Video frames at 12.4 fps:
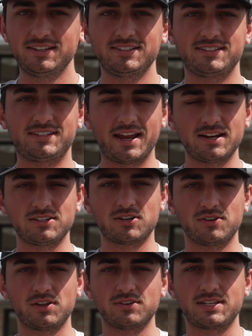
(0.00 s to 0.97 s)
San
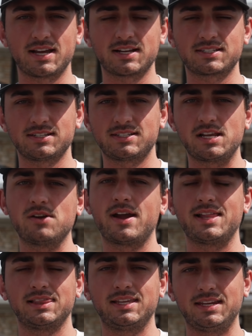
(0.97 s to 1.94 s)
Antonio, Texas, here
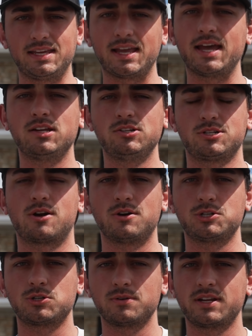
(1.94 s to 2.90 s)
at Leading Edge
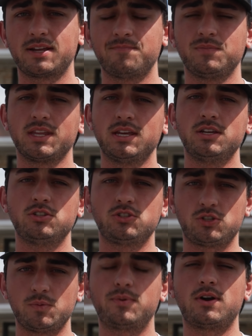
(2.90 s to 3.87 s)
Archery.
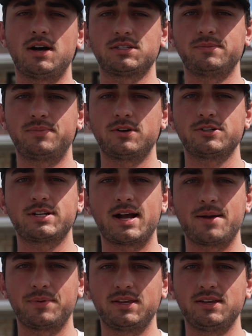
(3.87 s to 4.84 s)
Super awesome pro
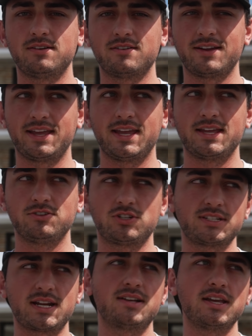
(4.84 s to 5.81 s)
shop here in
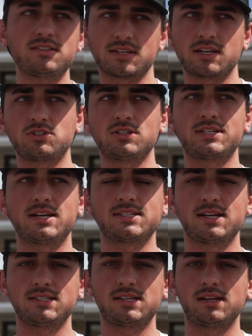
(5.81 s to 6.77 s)
just out it's like just
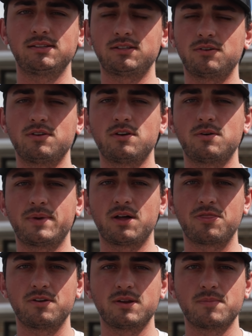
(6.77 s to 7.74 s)
outside of San Antonio,
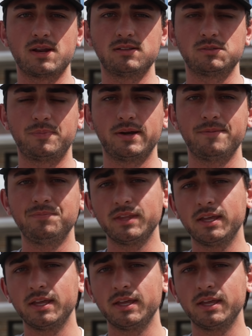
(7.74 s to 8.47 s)
about 30 minutes, but